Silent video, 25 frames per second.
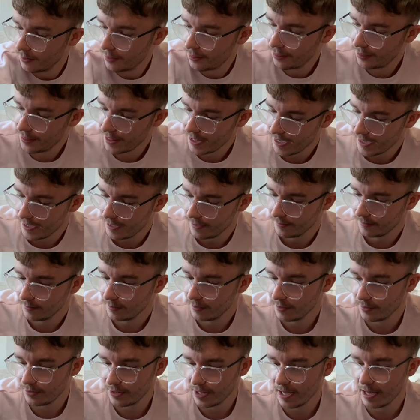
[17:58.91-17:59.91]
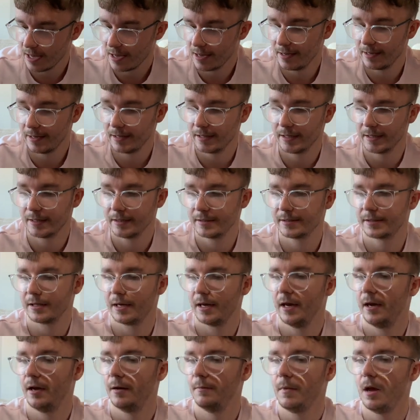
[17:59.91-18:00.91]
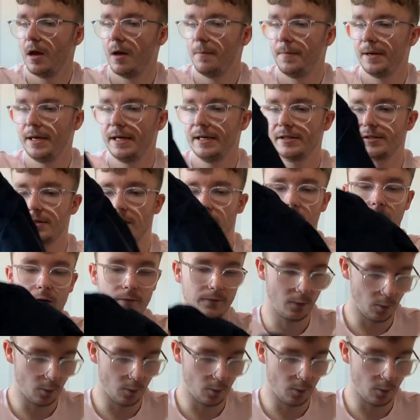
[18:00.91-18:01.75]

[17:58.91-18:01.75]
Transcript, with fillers: Then there is um, a piece of